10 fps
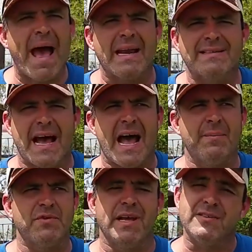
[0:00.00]
out of
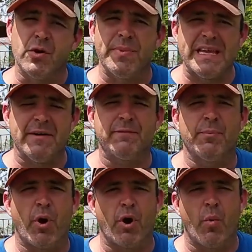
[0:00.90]
time, so that's going to be it for
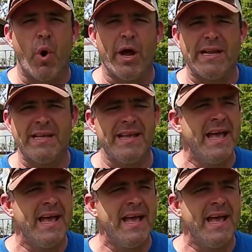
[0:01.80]
part 1.